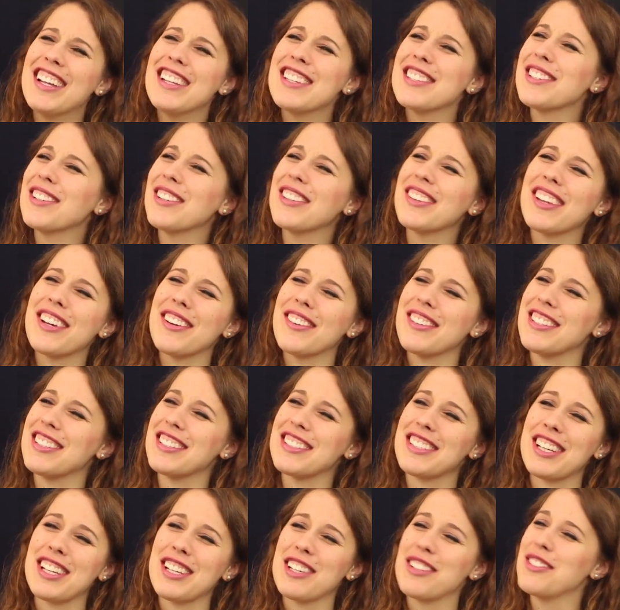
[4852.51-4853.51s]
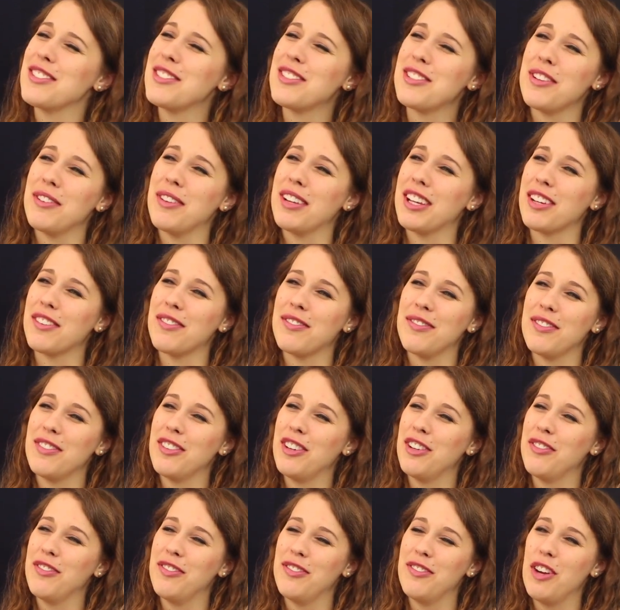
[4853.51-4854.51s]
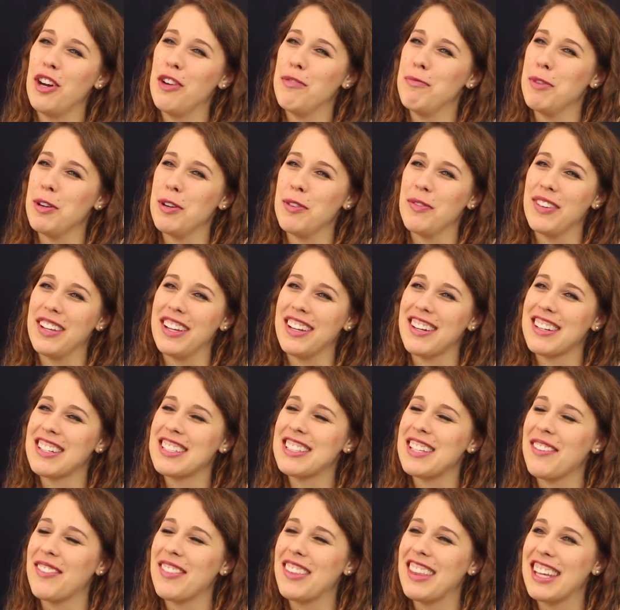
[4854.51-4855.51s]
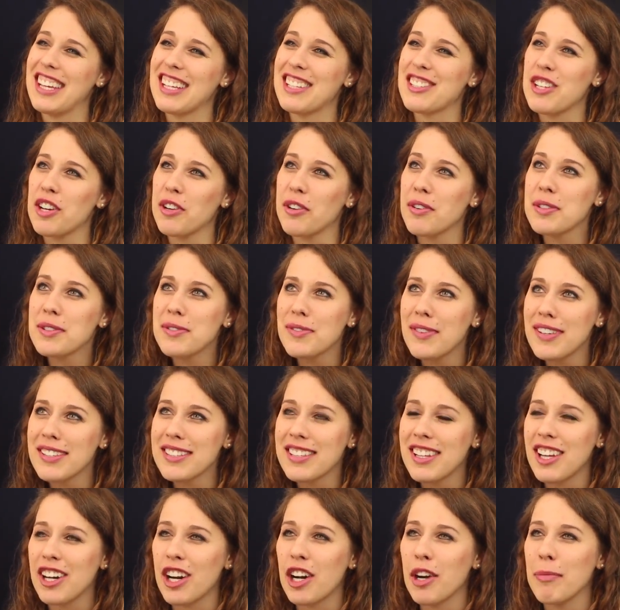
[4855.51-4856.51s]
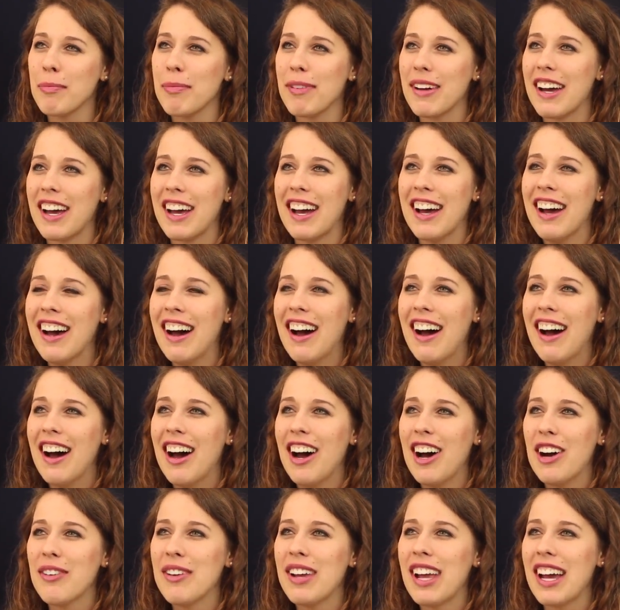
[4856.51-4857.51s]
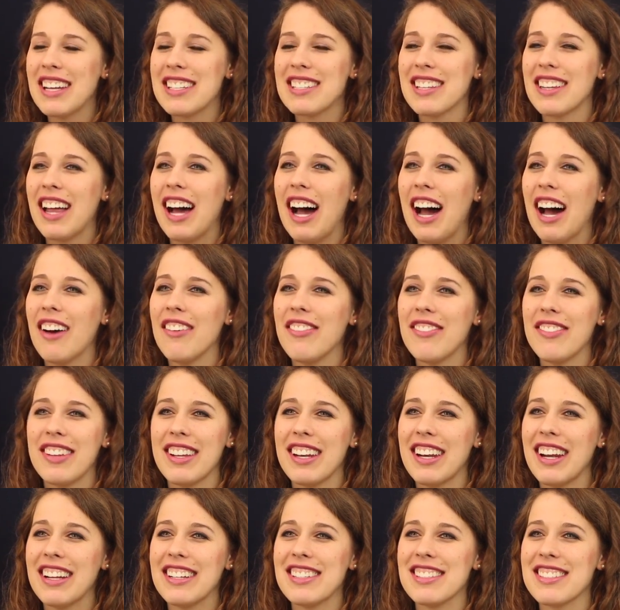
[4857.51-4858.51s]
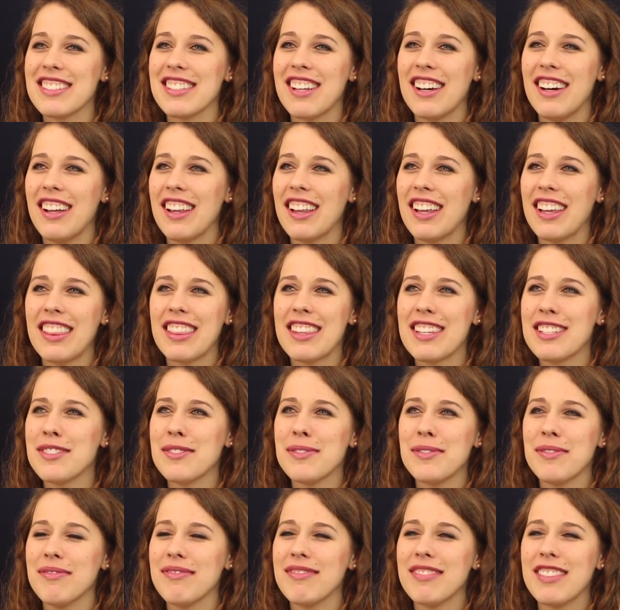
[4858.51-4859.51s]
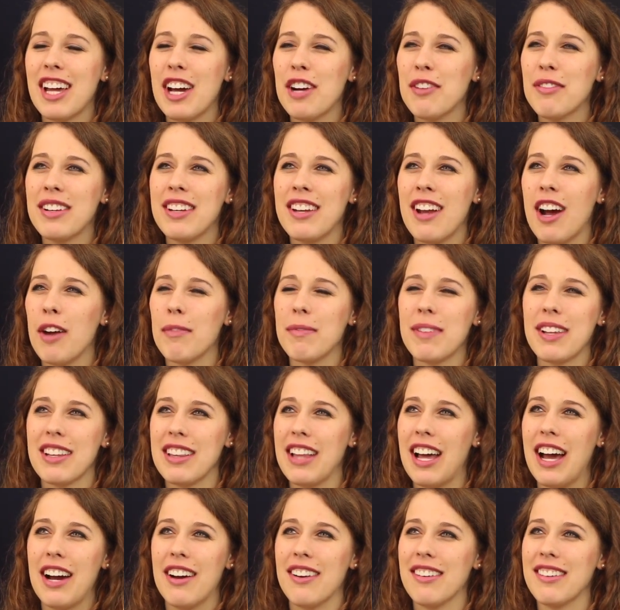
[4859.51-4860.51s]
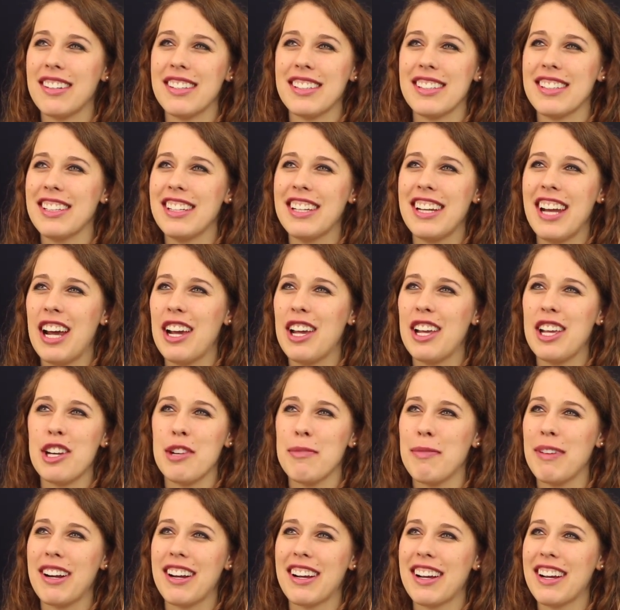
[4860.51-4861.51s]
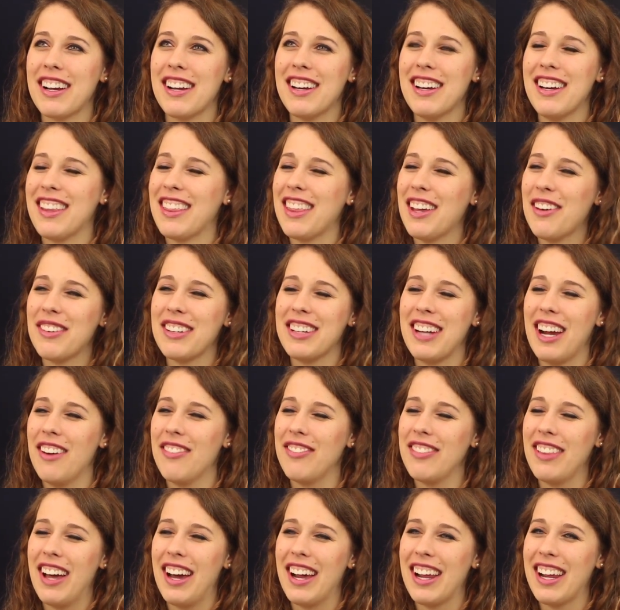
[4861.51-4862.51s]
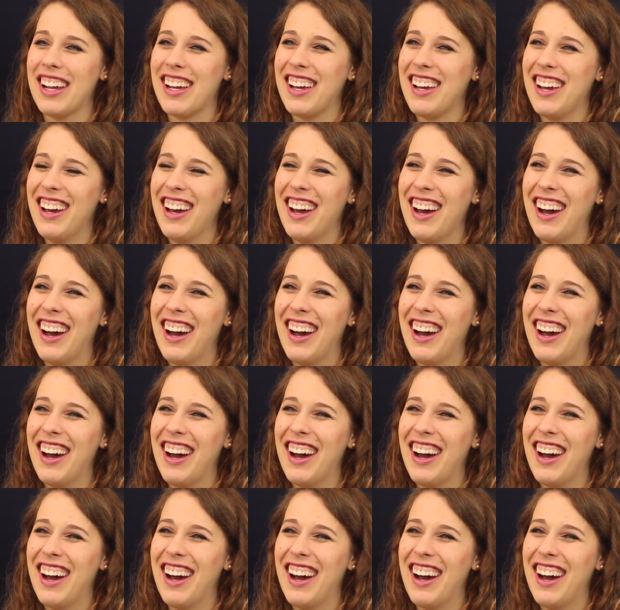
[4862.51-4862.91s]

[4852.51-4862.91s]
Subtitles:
So they were just like shooting a movie or something. So it was a false alarm, but we had to laugh, and I just thought like that would not be allowed in America. That would not fly.